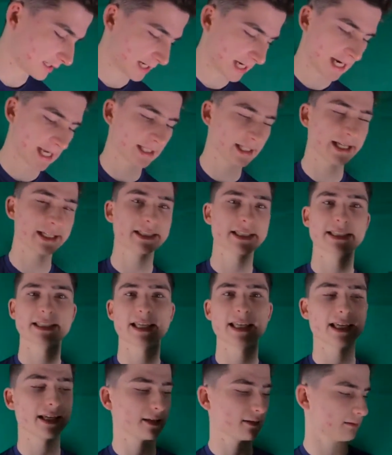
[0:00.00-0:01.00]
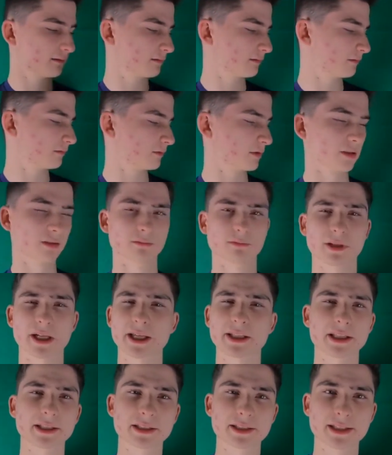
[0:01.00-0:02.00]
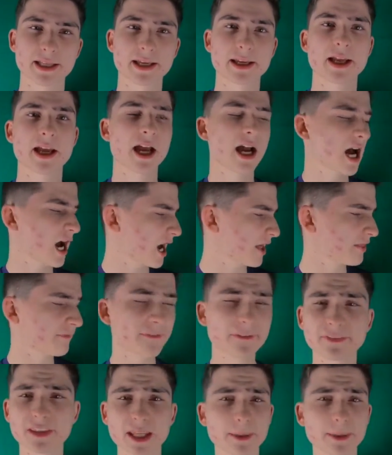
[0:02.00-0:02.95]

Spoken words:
I'd like to say, the fifth